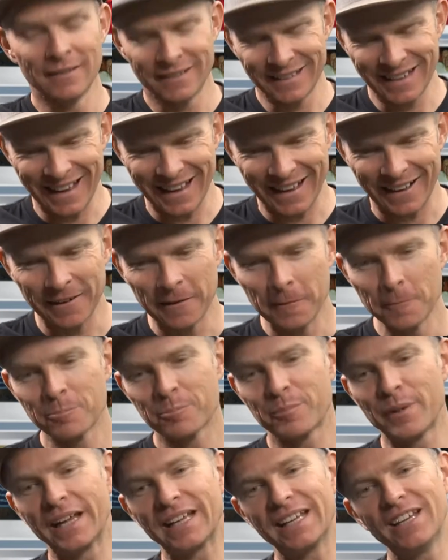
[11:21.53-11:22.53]
Yeah,
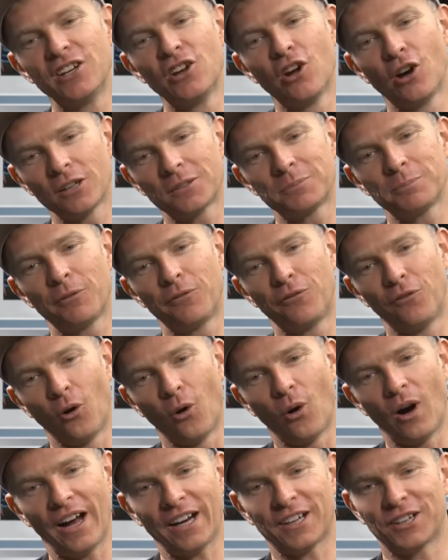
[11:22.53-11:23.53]
but not
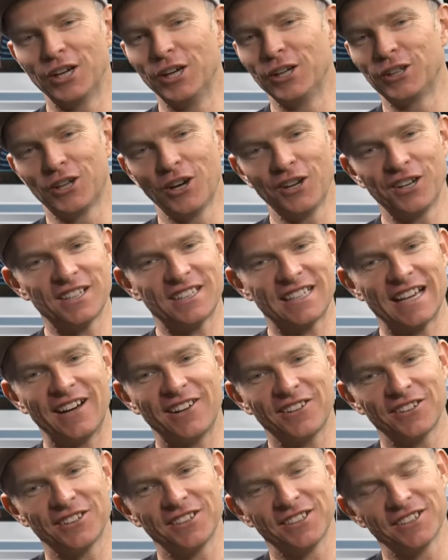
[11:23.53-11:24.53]
before I could go to
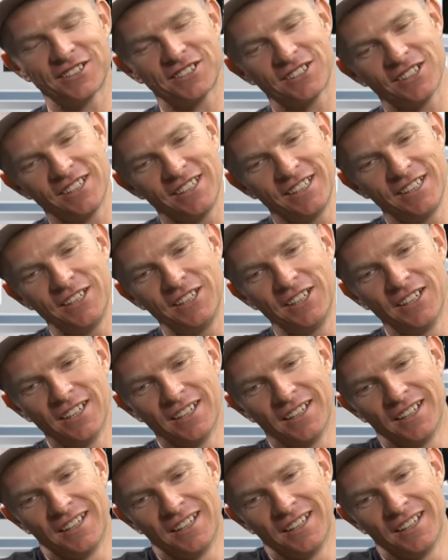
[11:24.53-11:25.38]
town on it, so he...